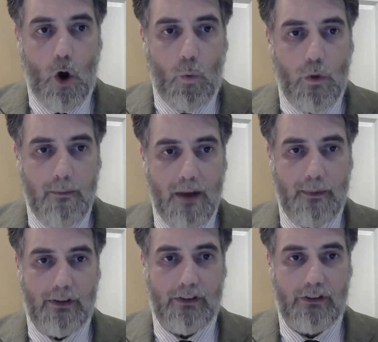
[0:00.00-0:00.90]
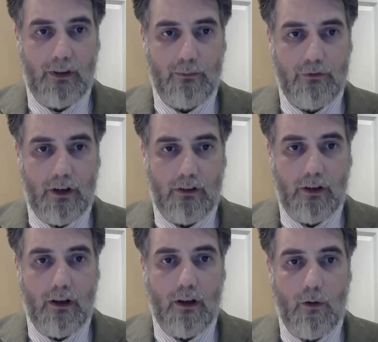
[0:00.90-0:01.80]
We may be subject
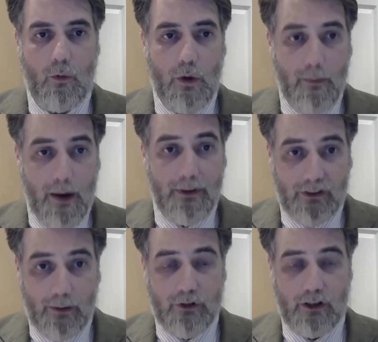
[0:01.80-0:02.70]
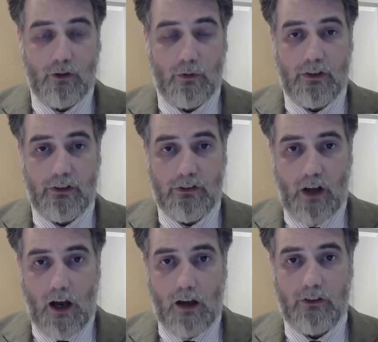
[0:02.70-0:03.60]
to a
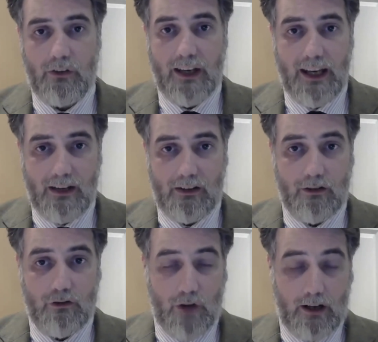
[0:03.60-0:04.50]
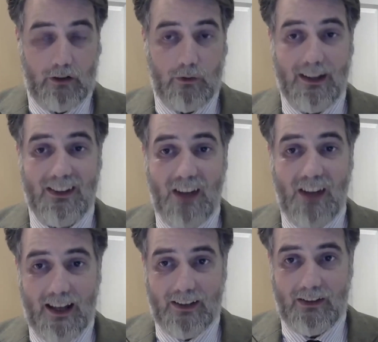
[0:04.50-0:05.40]
desire to eat and drink to
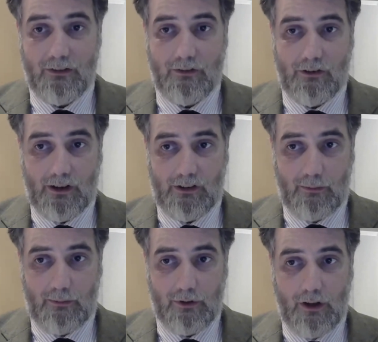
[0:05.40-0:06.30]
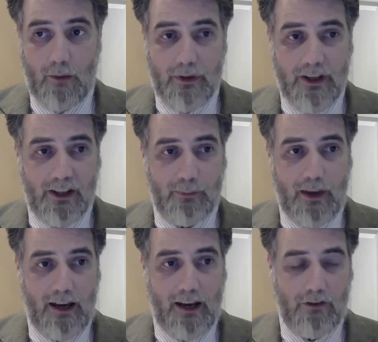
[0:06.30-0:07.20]
excess, for example, but this
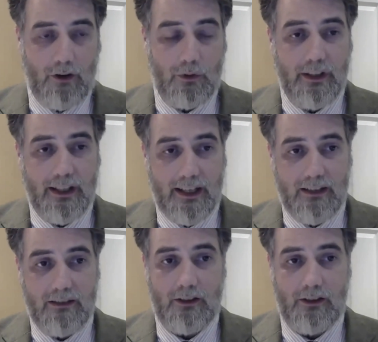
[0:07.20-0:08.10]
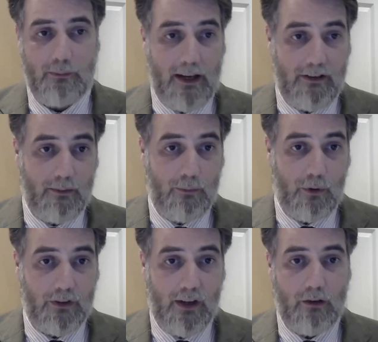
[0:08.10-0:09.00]
behavior will lead, as Plato
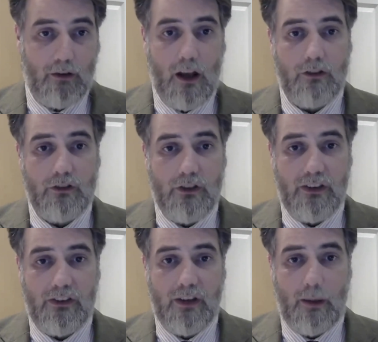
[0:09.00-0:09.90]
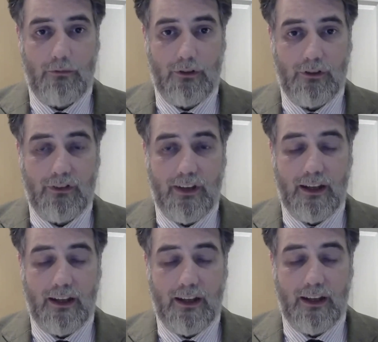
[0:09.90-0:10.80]
points out, to the discomforts of
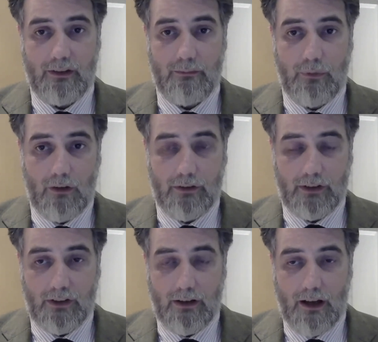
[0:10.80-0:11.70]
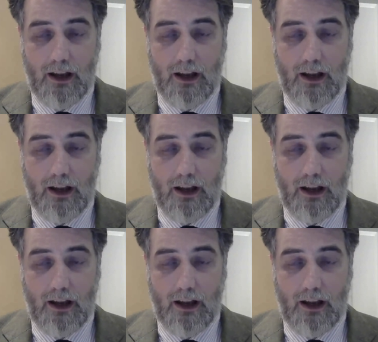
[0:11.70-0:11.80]
illness and poverty.